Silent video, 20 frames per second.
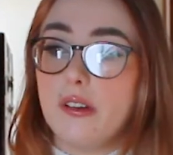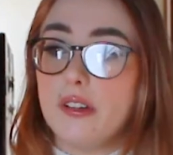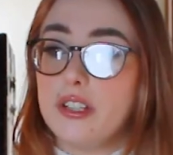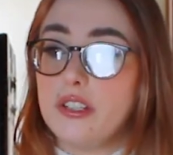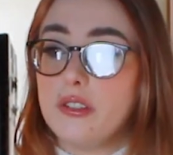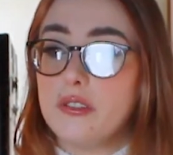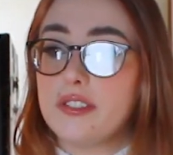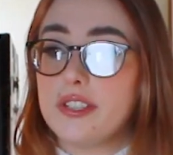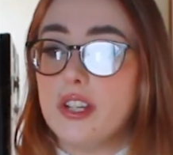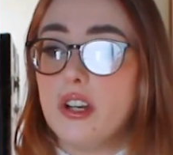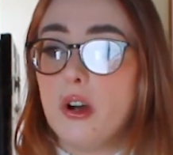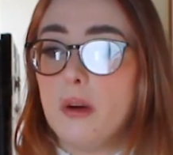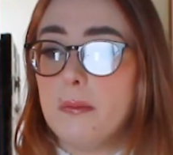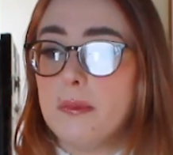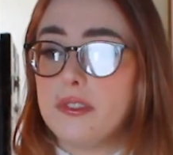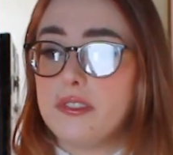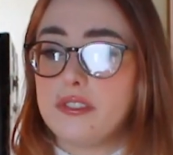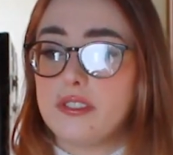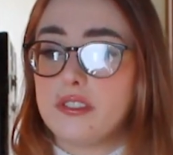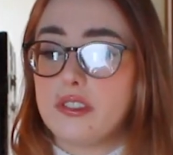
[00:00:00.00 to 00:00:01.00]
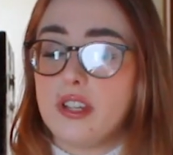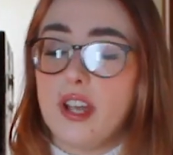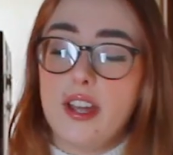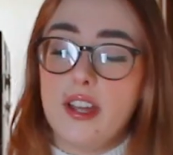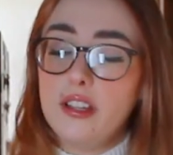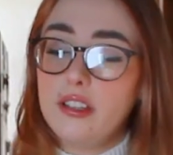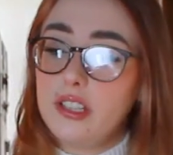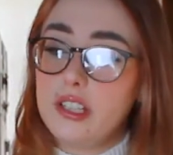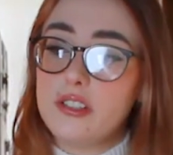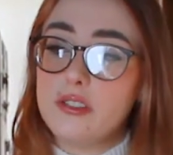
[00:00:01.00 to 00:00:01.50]
I use it almost
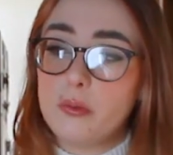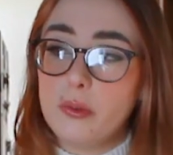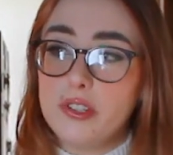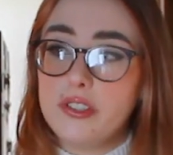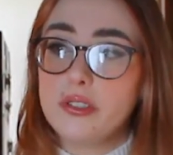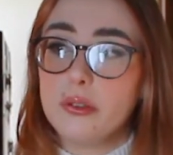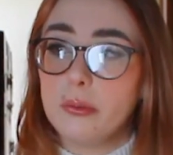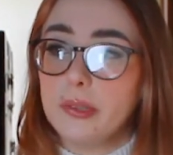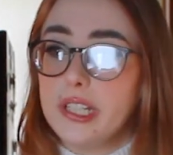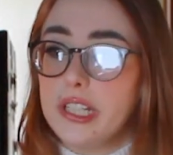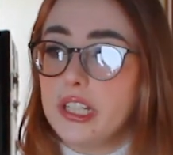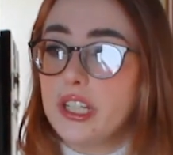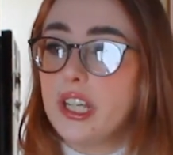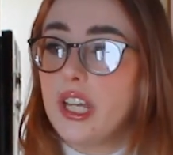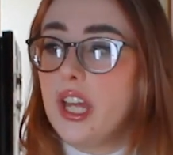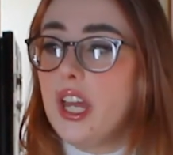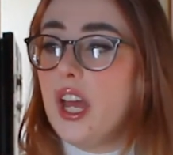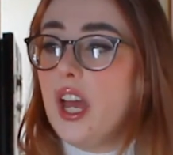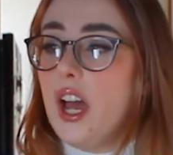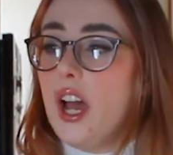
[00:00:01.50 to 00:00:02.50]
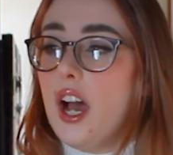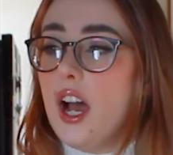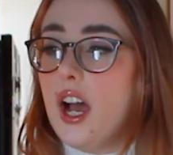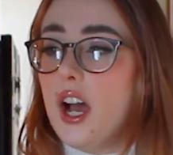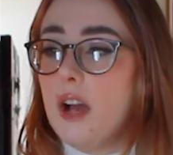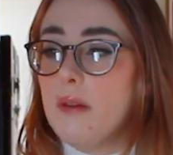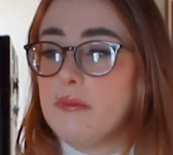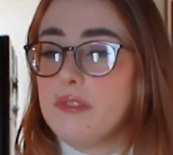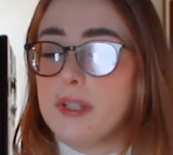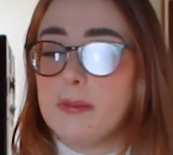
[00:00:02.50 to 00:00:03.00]
at least once a week
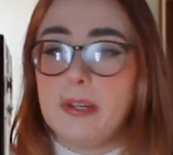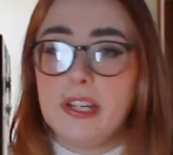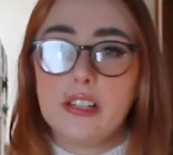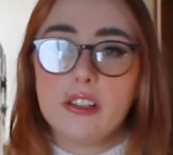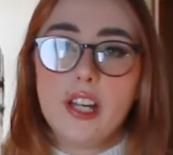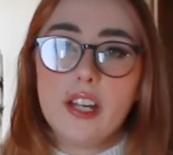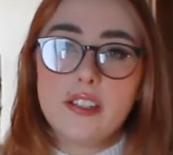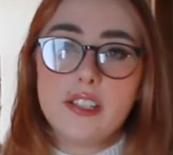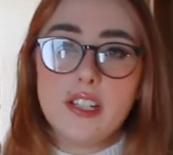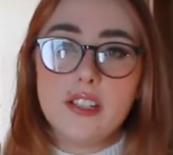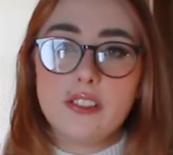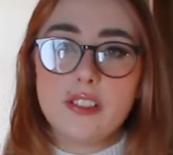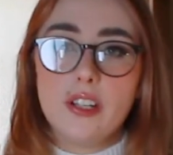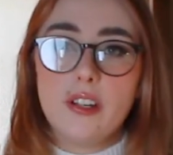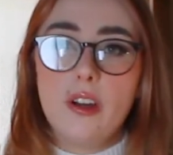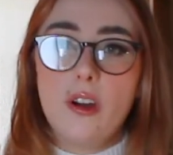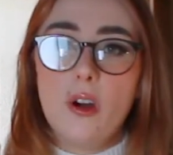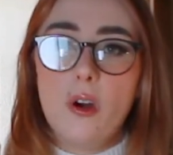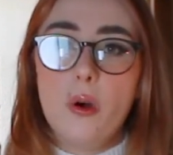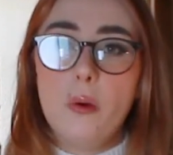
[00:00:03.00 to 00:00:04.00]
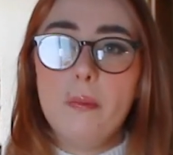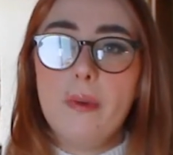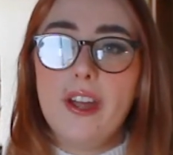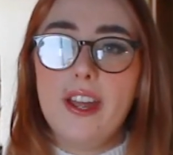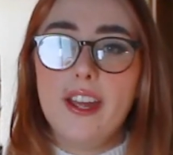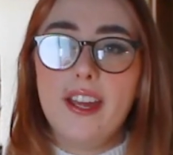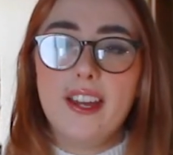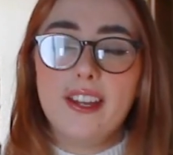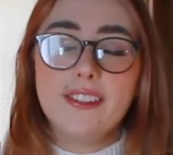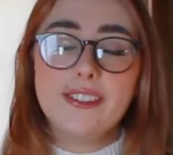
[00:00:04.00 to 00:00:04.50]
to make lattes at home,
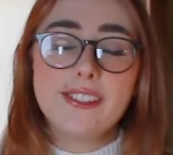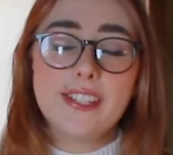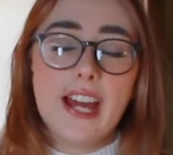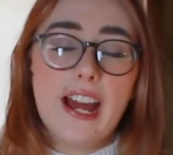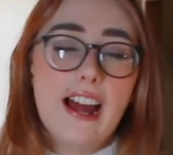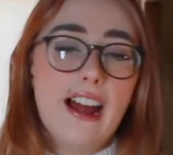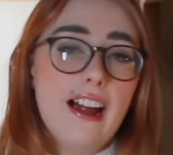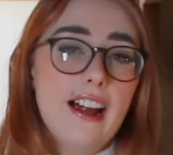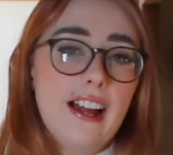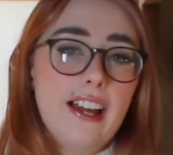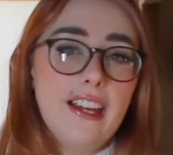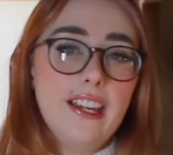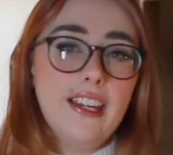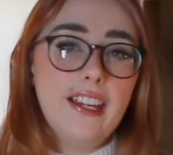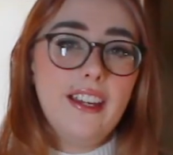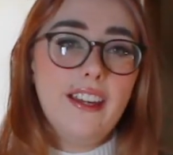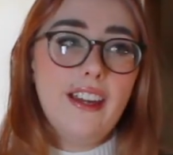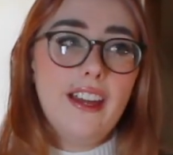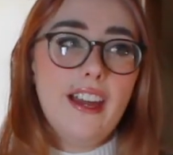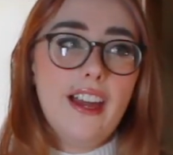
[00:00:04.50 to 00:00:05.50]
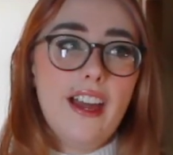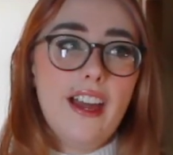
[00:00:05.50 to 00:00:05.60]
and I